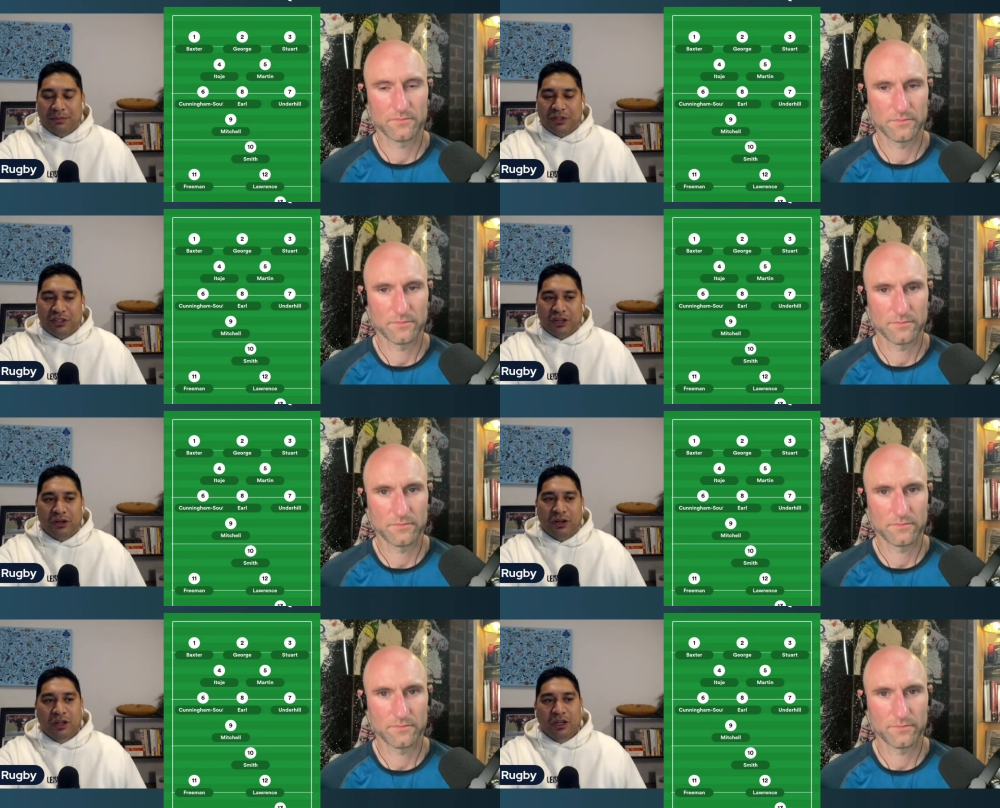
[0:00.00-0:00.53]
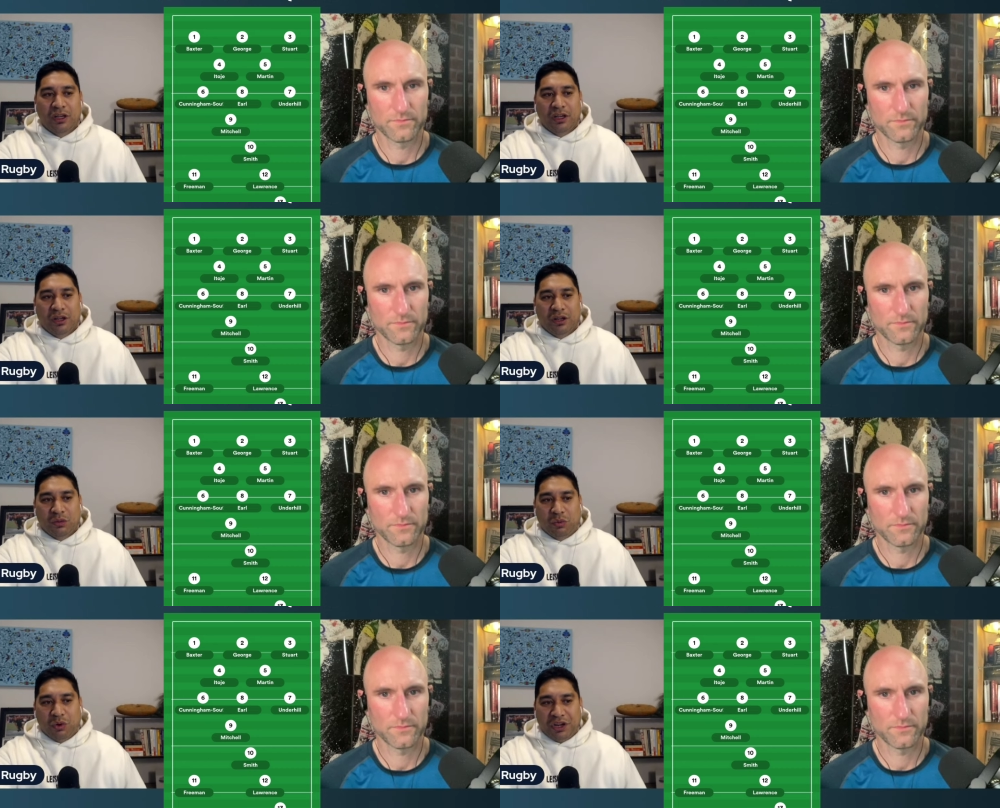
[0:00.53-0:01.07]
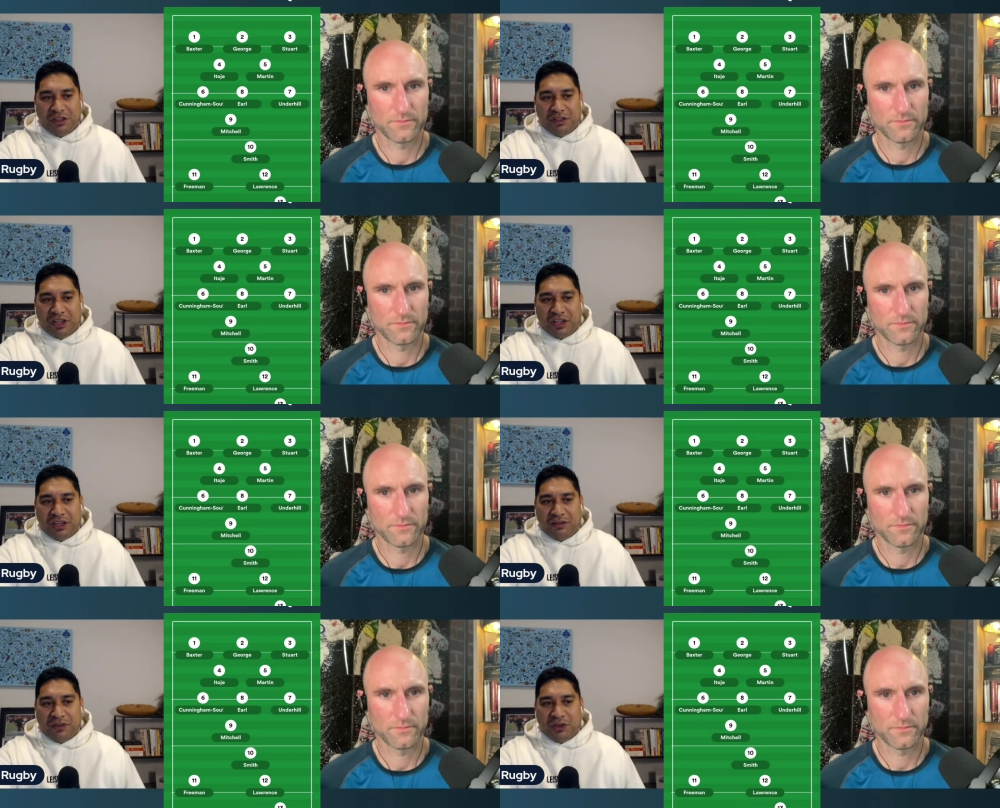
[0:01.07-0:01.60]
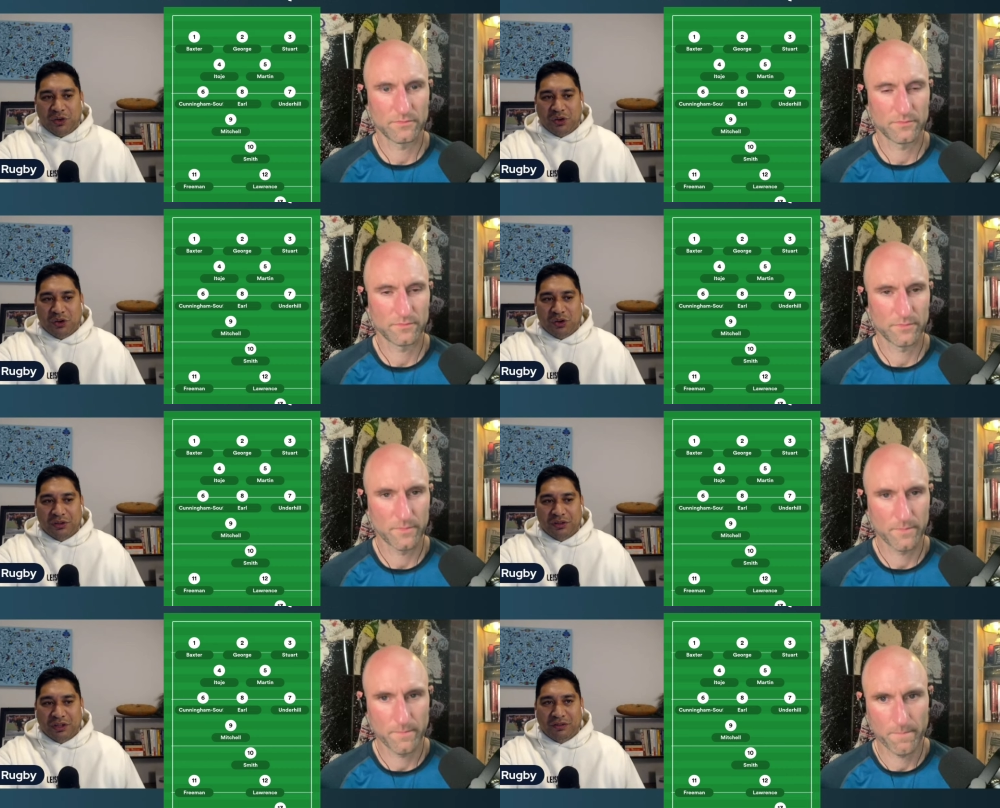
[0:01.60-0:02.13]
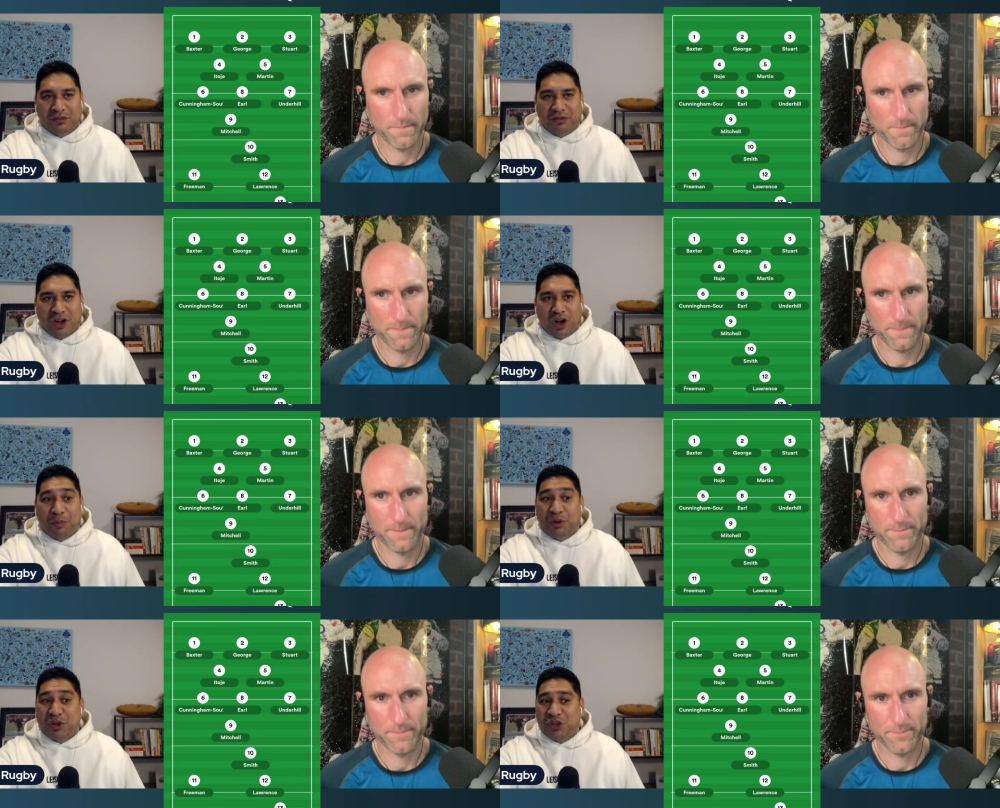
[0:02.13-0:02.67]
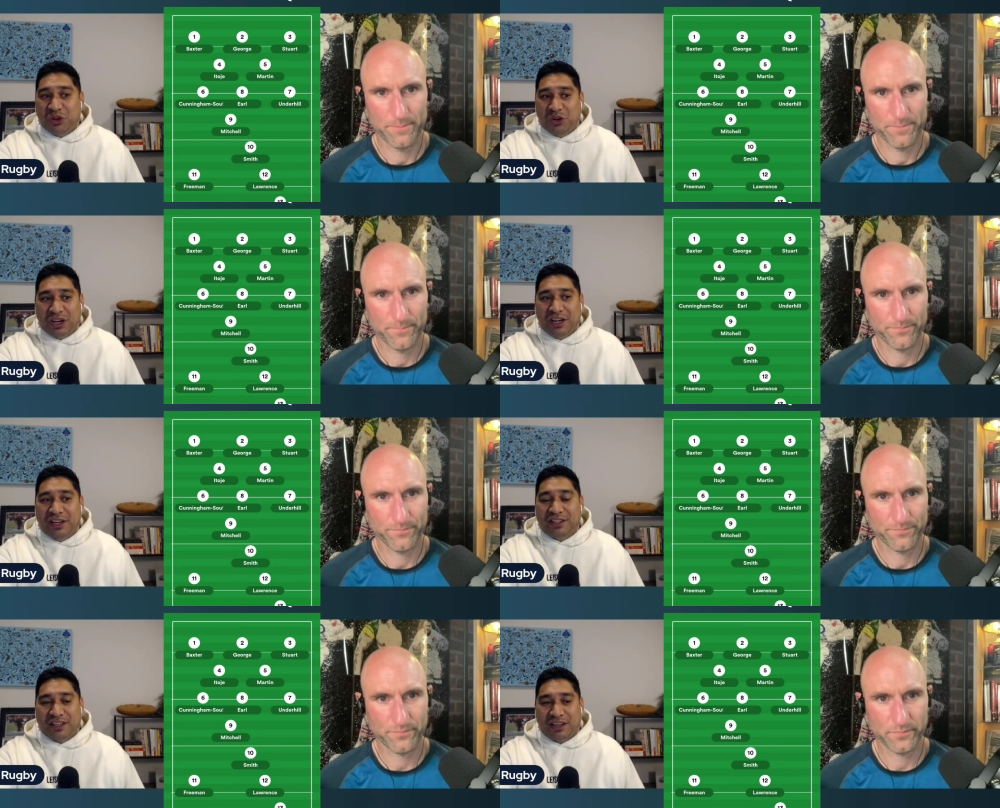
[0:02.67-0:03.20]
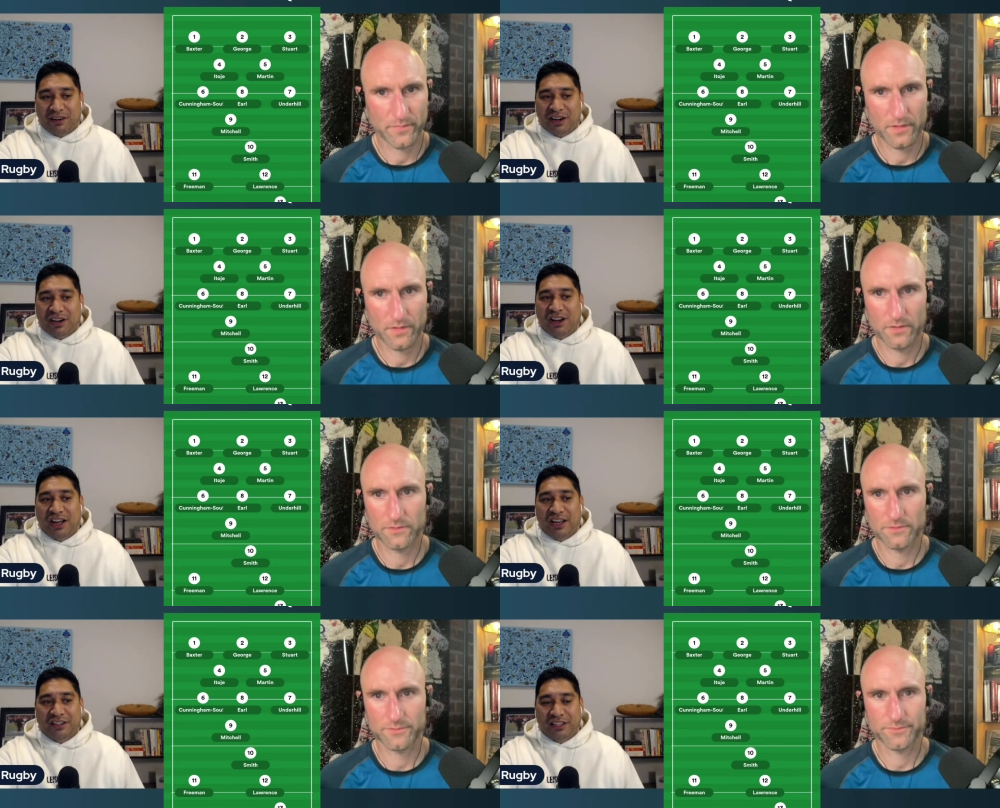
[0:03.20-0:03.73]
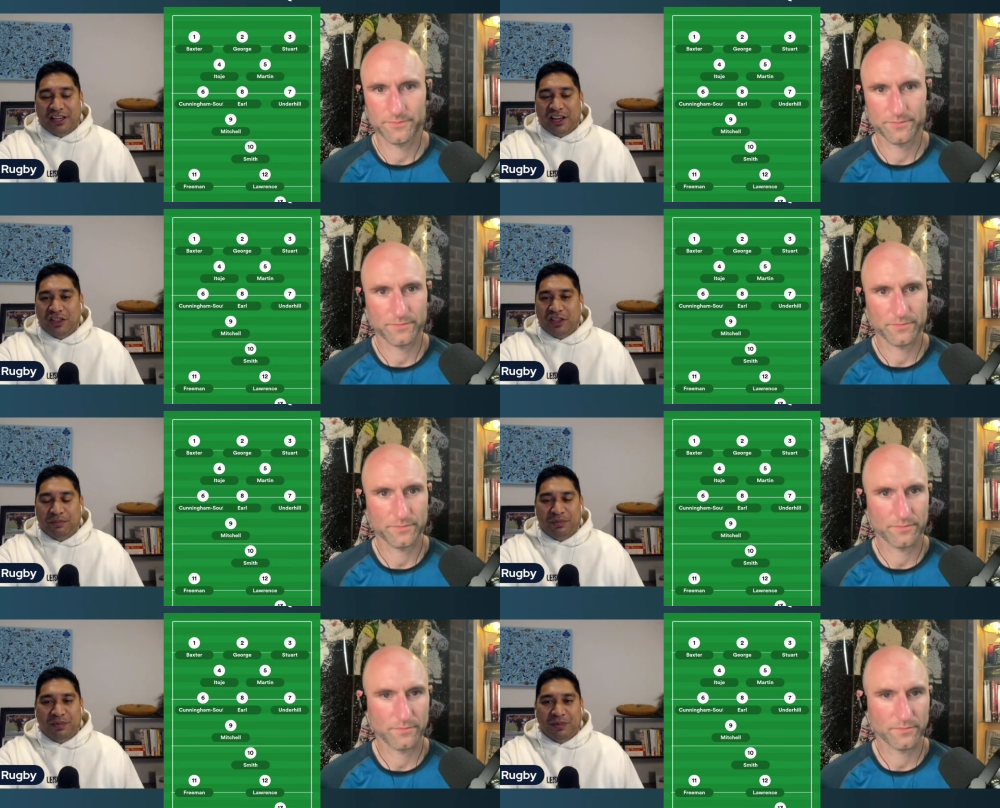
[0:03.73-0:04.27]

Speaker 1: So, what do you think of your sort of opportunities there at 9 10, the,